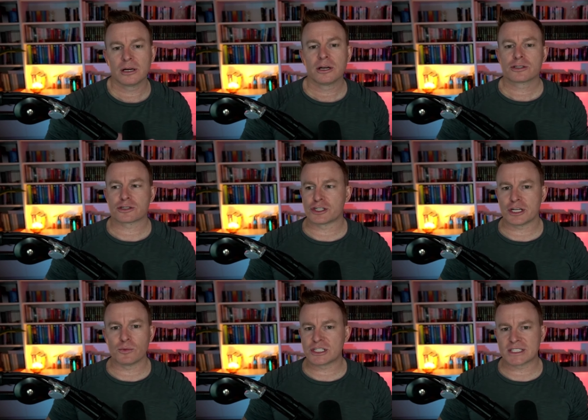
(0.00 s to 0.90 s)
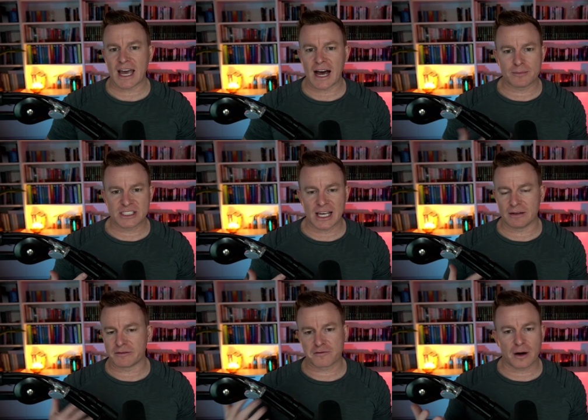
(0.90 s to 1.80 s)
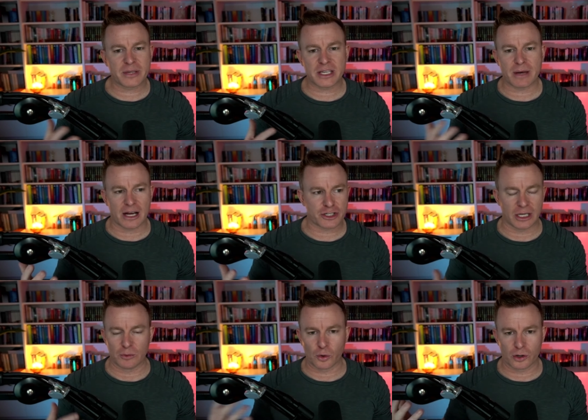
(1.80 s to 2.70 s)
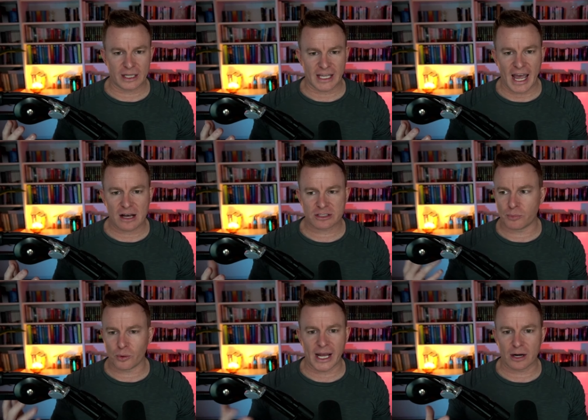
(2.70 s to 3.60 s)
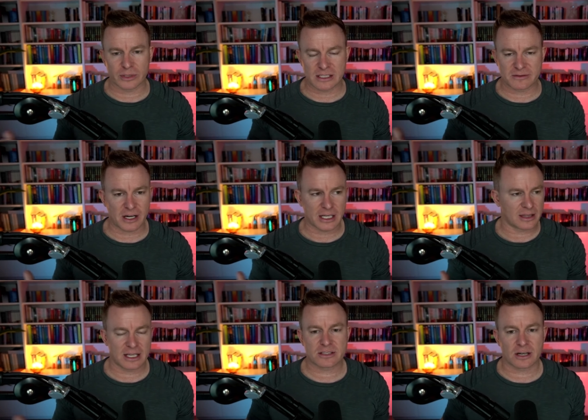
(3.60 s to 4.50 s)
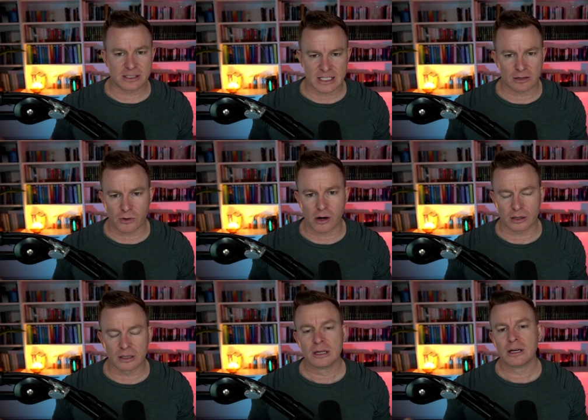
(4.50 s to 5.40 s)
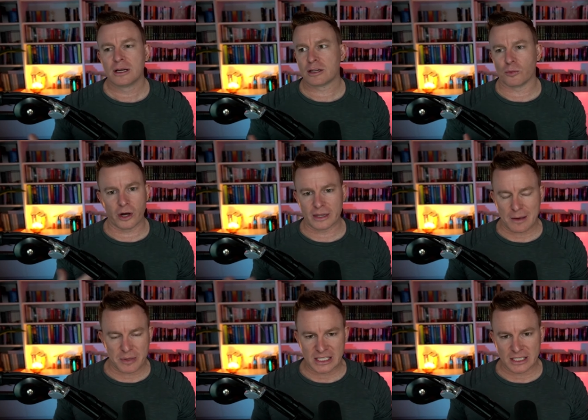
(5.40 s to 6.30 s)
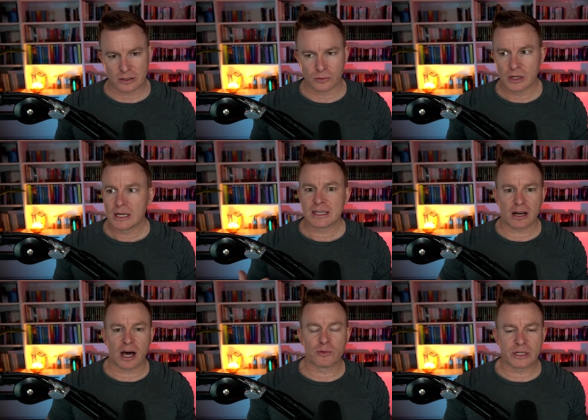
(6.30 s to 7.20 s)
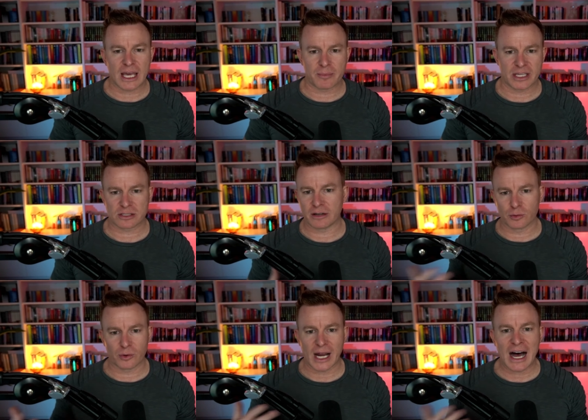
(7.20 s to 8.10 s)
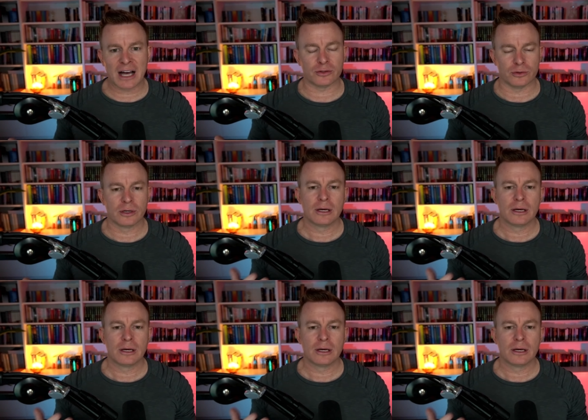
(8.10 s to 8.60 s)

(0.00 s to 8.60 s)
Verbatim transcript: So she would just get upset and frumpy about shit and walk around the house and point out all these fucking things that I'd done wrong that weren't that big a deal. Then I would get pissed off and would argue.